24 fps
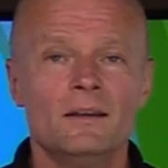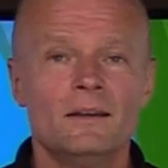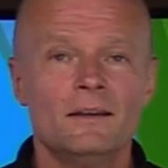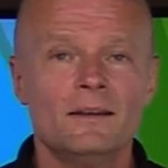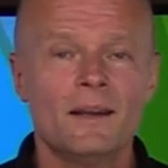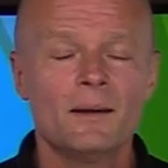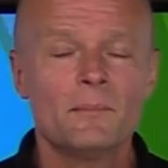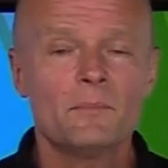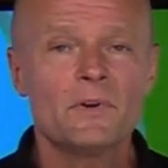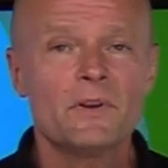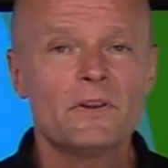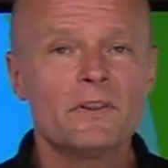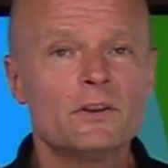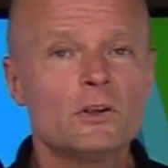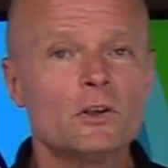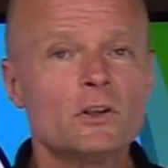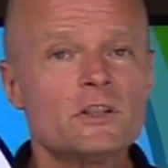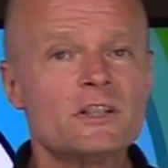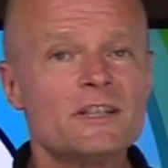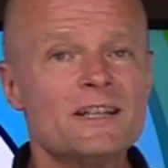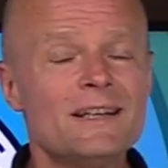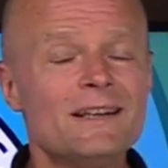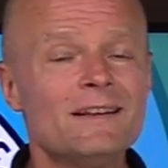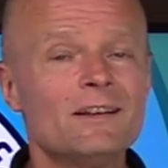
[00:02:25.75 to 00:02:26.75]
Number
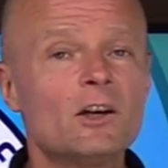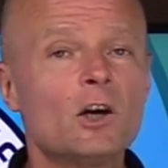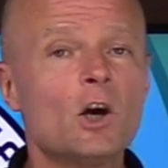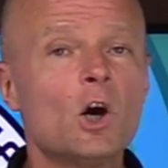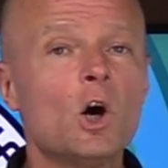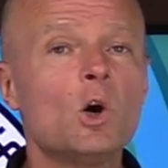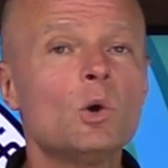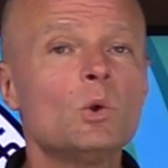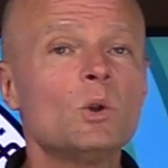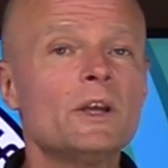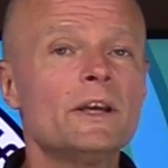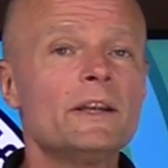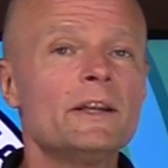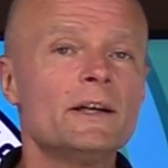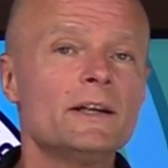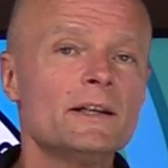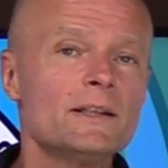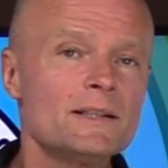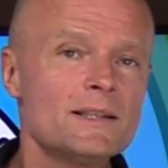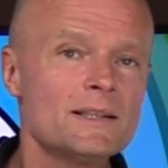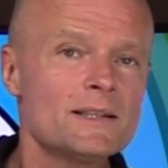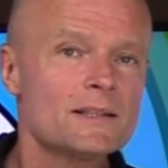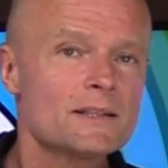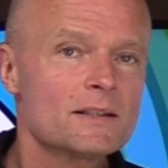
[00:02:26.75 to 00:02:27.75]
13, cola
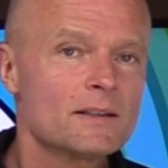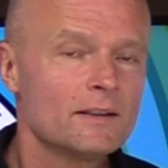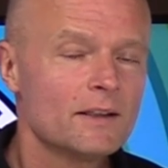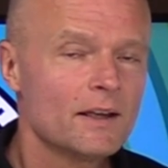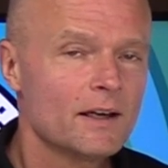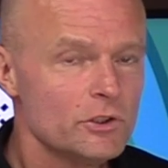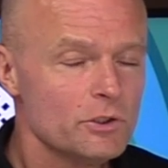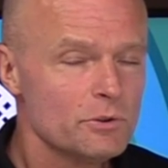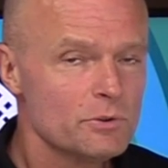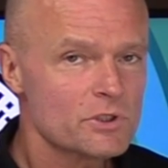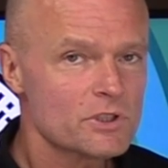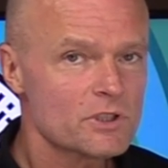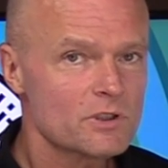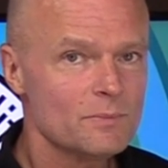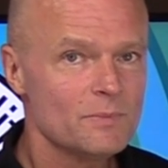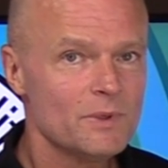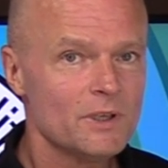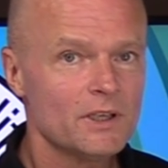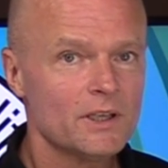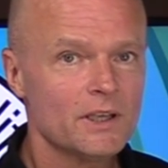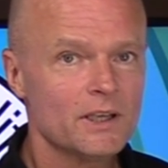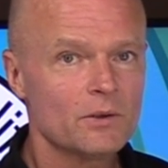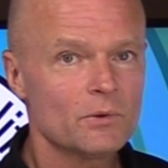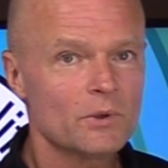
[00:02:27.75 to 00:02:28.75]
nuts used to be
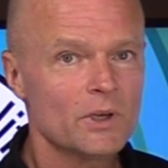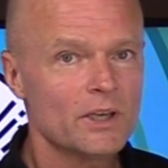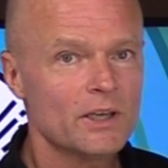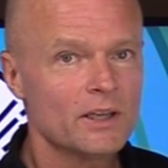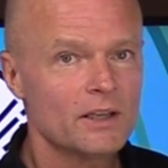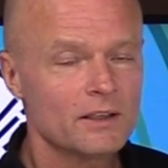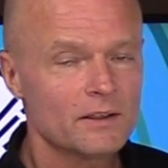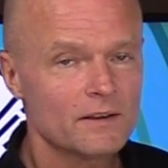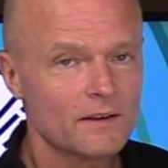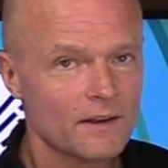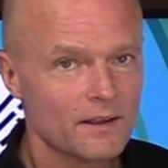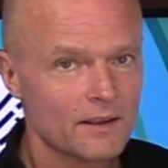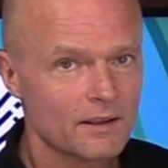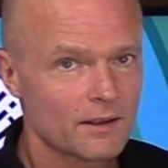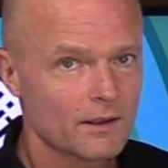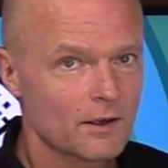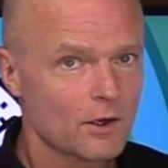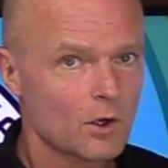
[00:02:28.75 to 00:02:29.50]
an ingredient in